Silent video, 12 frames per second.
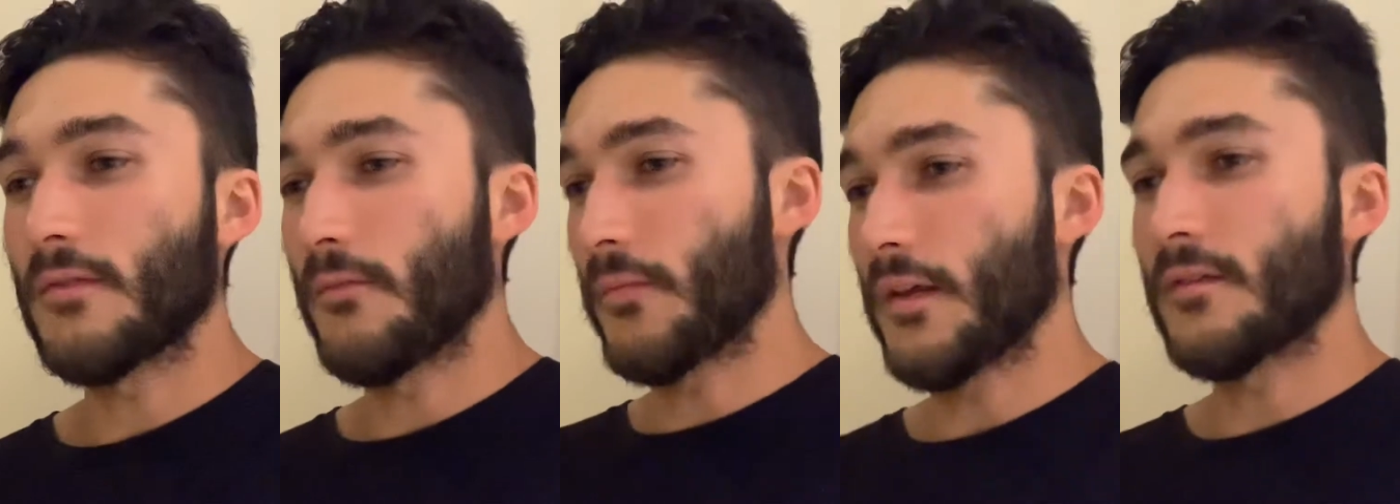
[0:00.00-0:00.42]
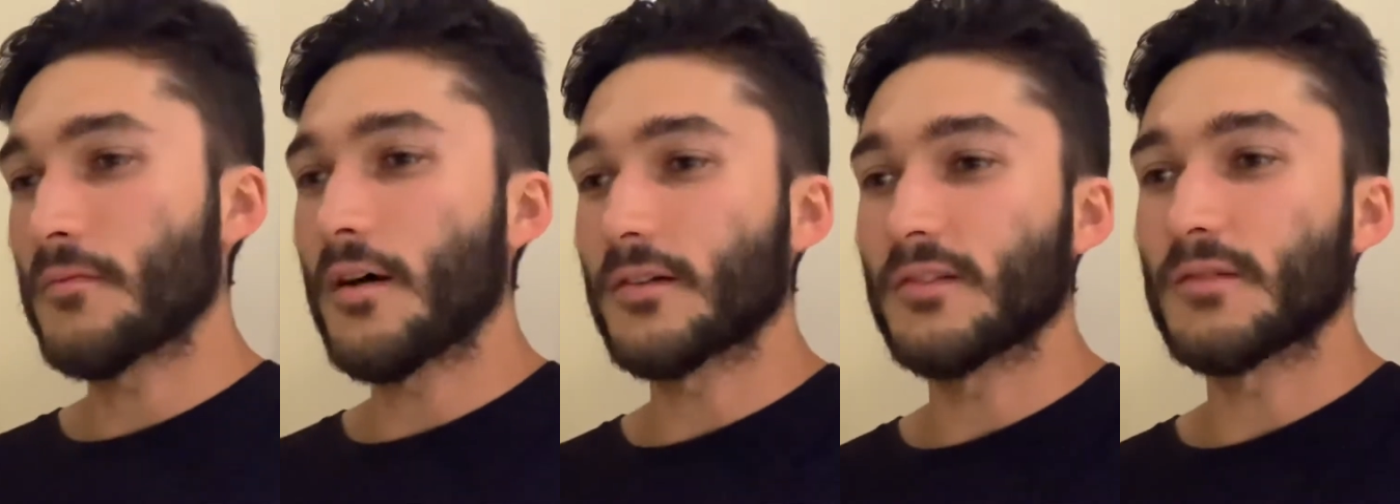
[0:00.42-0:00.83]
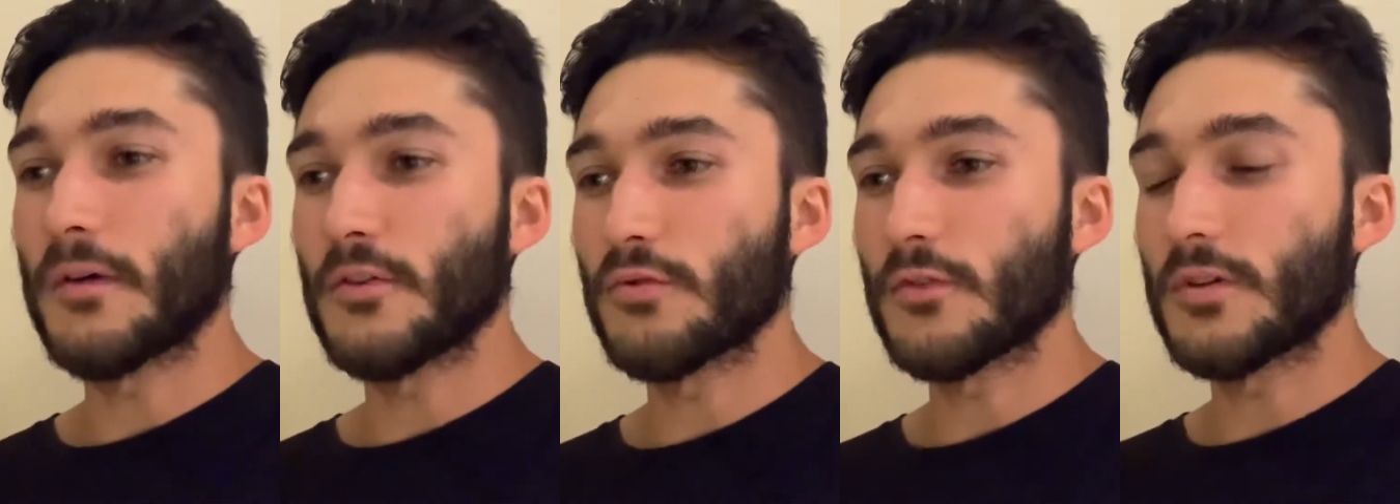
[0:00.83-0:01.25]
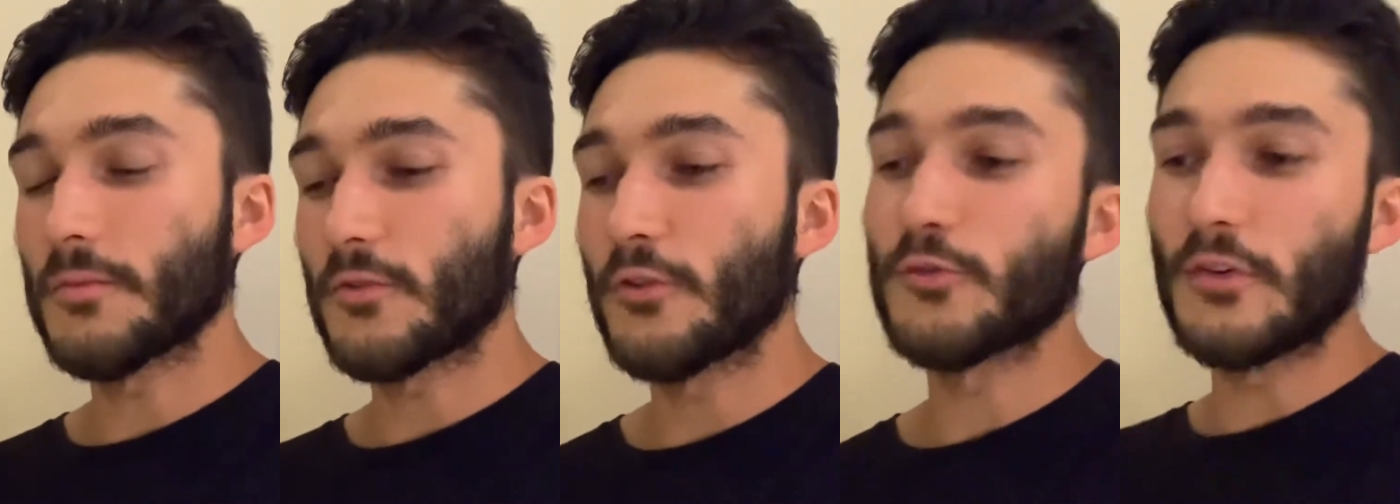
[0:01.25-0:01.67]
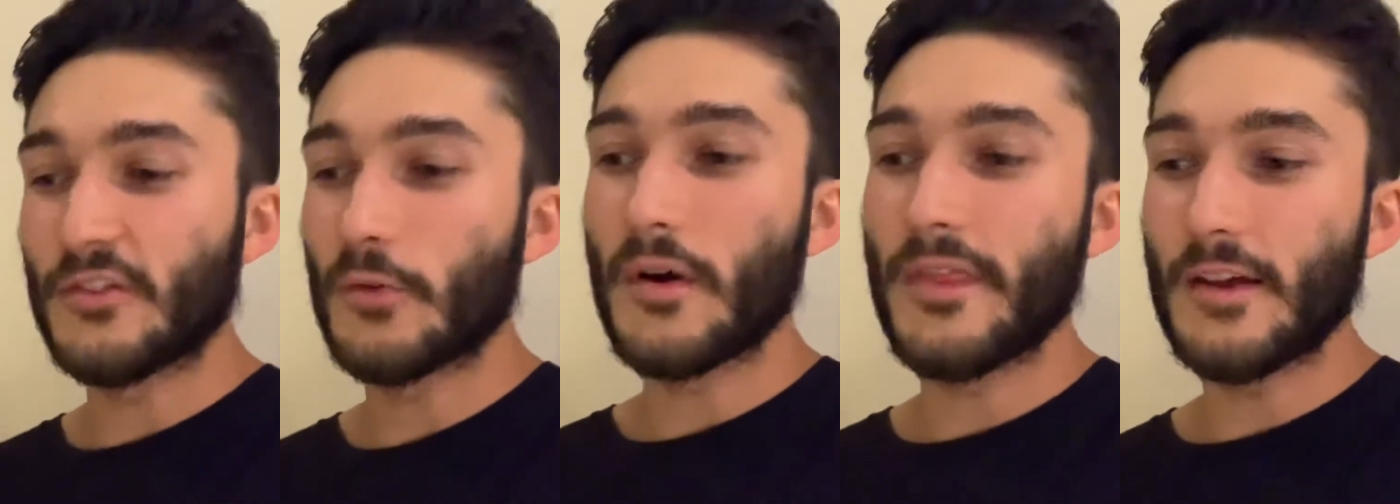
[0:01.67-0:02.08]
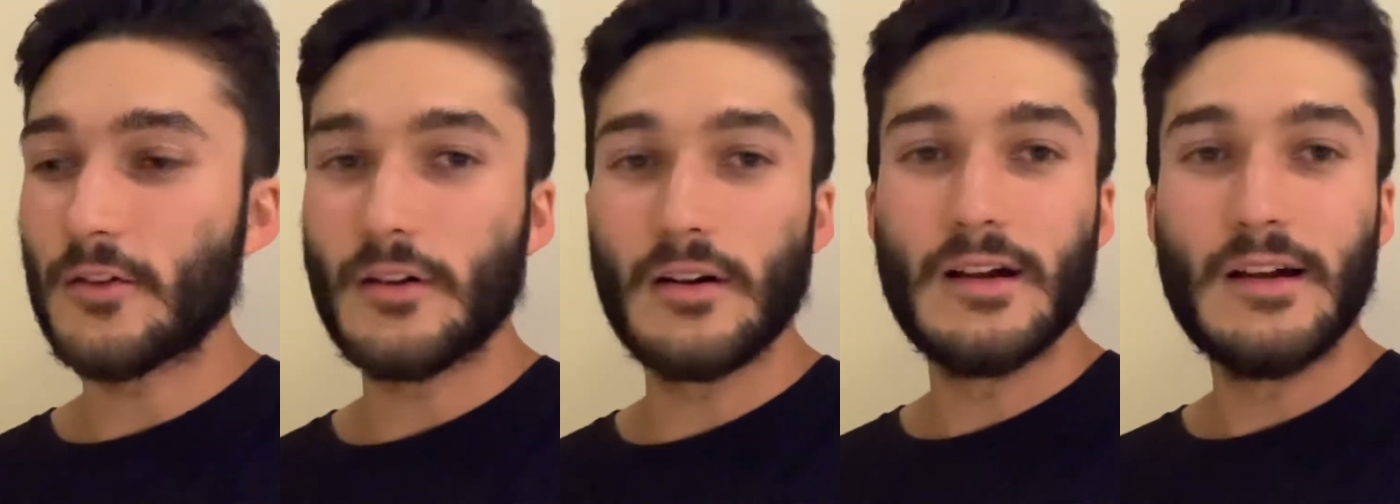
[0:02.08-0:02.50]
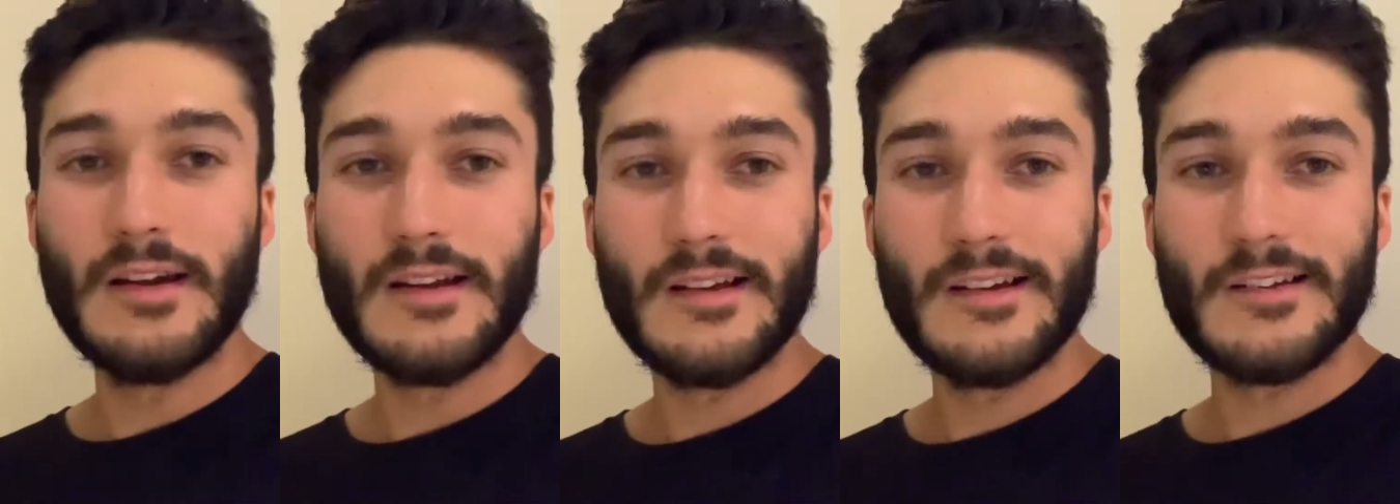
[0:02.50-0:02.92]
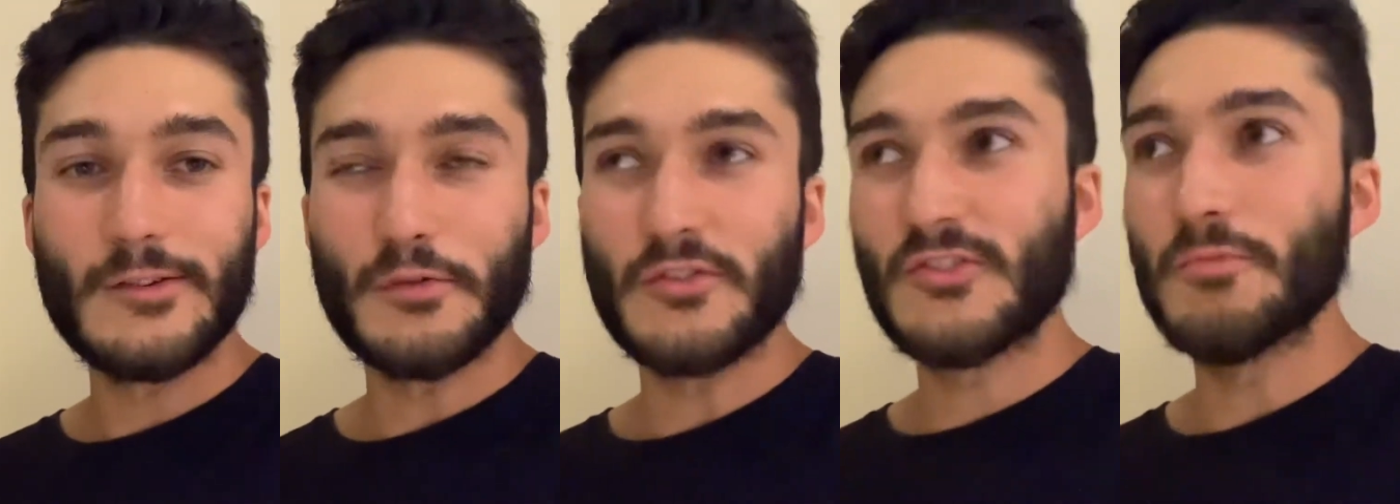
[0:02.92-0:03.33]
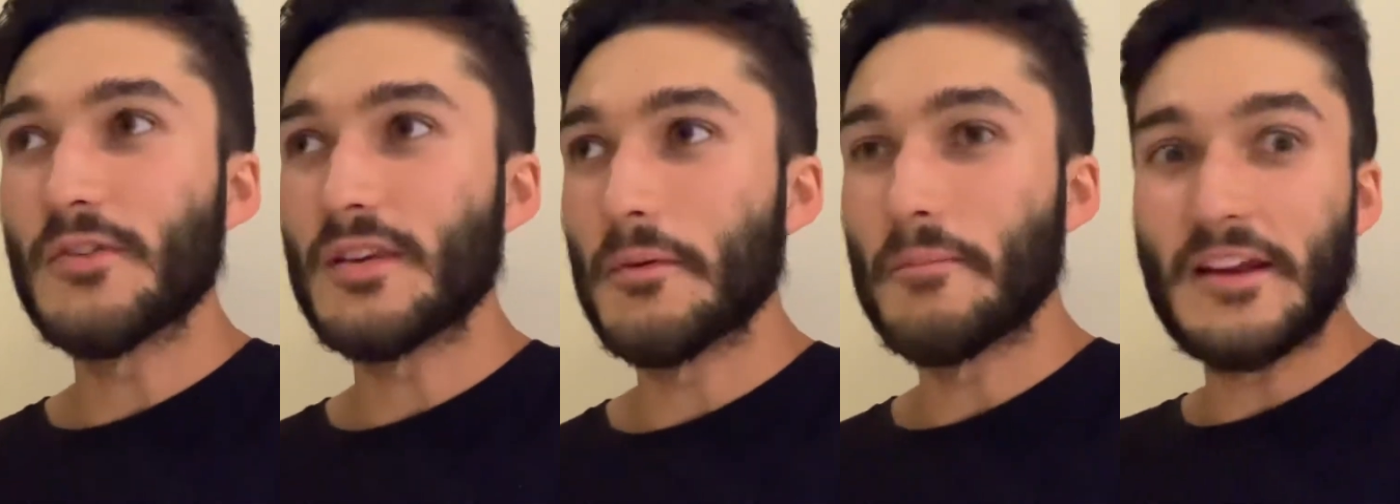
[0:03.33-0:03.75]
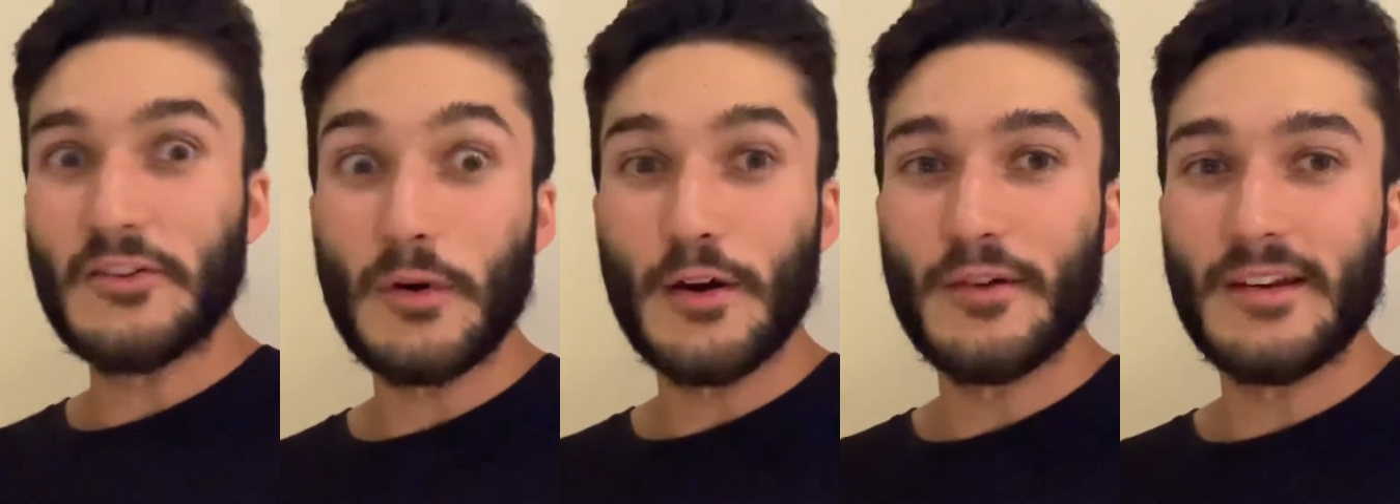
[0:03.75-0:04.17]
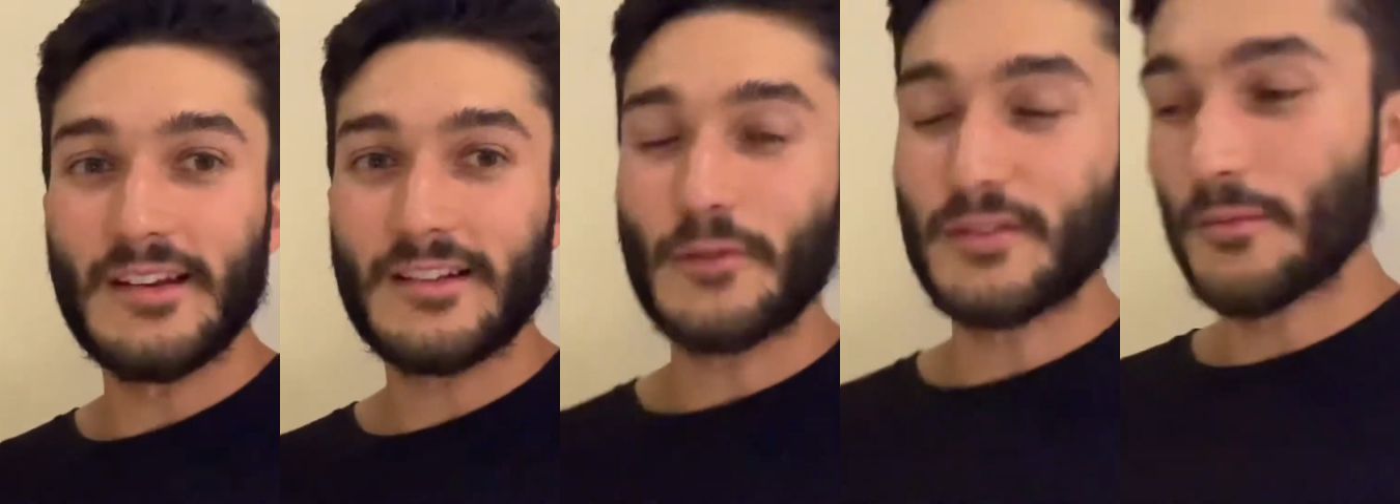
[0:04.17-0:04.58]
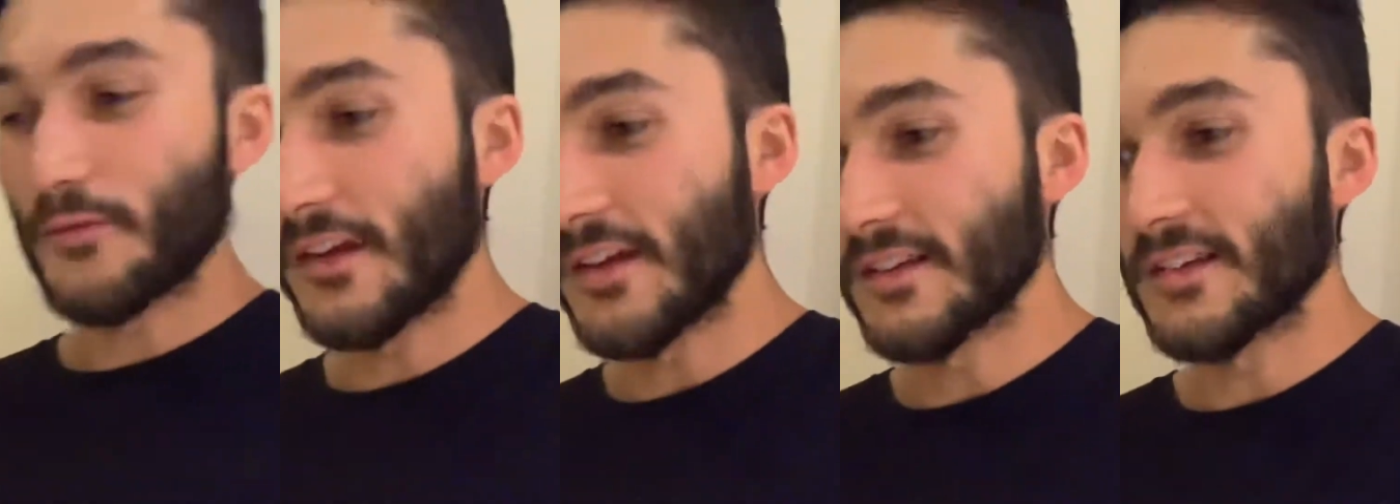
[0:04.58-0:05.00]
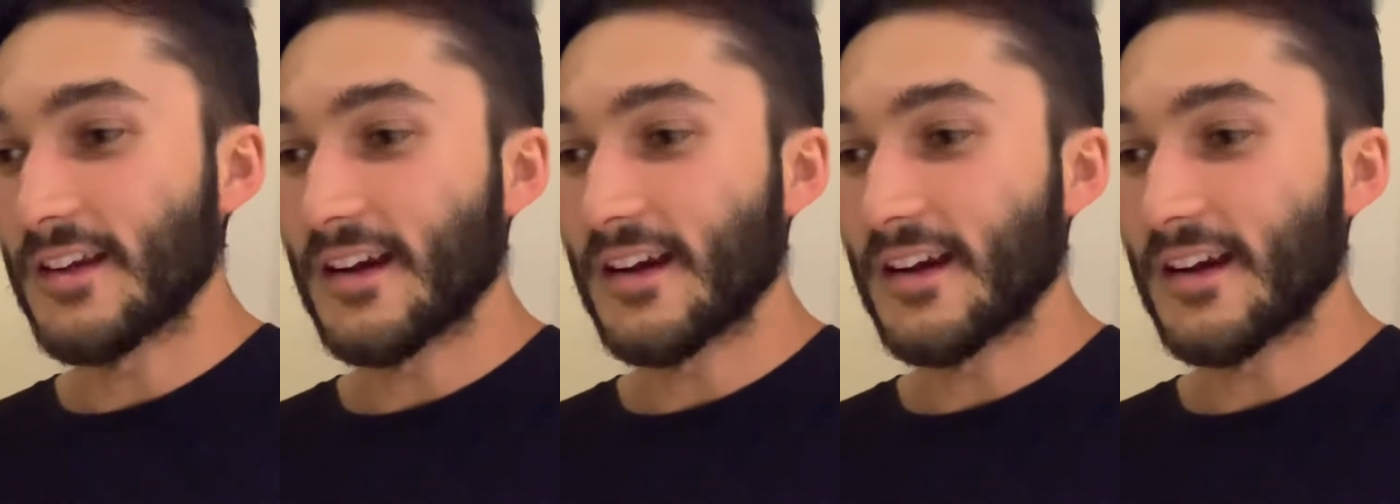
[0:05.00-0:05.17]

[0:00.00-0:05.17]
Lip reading: there's Marks and Spencer in Cribbs Causeway. So I went there and got a sort of a smoothie with B12 in it, because obviously I'm vegan.